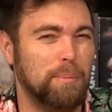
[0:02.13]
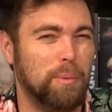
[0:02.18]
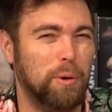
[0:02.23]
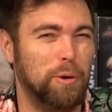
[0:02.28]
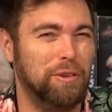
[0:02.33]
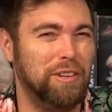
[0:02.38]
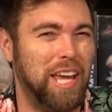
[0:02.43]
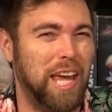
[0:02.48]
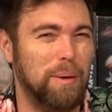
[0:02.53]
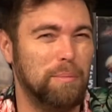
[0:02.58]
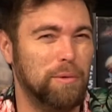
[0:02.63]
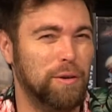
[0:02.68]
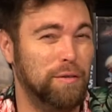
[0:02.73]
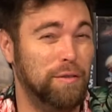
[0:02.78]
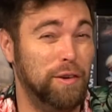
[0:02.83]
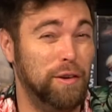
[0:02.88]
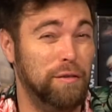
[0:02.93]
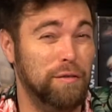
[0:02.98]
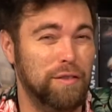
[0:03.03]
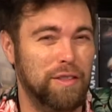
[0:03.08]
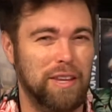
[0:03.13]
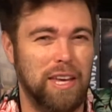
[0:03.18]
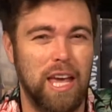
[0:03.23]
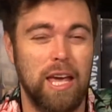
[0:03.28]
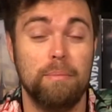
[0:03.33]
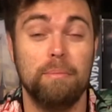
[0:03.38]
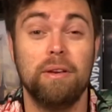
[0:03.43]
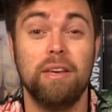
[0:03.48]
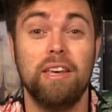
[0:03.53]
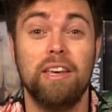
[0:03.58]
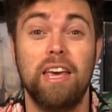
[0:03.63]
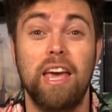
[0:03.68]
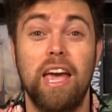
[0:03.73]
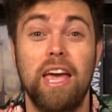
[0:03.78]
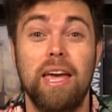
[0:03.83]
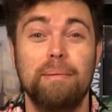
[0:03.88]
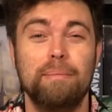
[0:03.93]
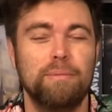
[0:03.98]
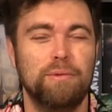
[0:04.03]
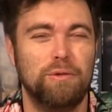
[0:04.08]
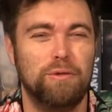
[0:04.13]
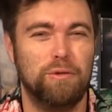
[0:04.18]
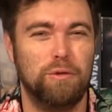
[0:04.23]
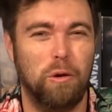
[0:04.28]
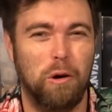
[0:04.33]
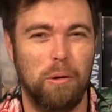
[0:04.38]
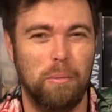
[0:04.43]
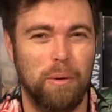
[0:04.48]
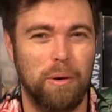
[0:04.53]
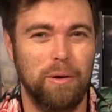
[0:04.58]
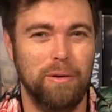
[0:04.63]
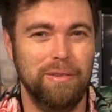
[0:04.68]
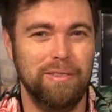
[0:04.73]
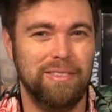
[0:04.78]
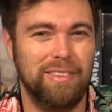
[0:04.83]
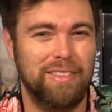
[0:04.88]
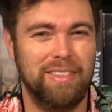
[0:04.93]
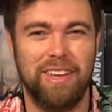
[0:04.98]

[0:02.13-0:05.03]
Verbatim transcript: board game review for the game Gamestormers.